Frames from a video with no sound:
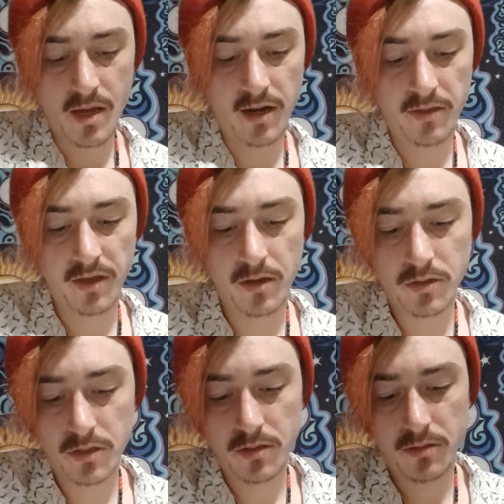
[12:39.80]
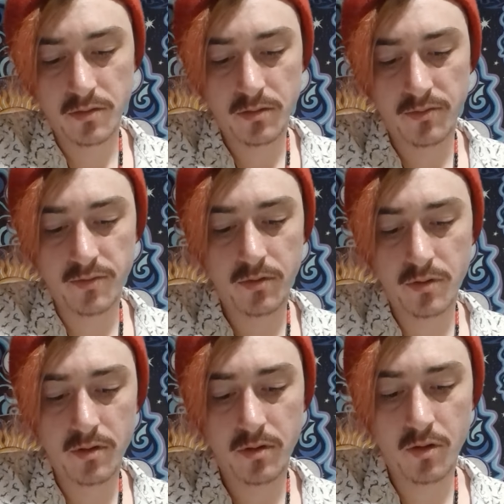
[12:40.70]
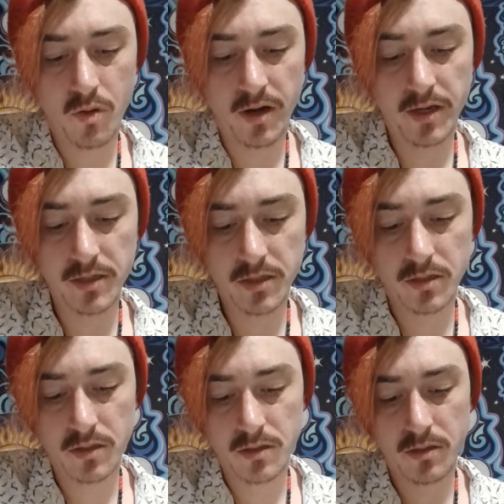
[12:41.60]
anything else for Aquarius?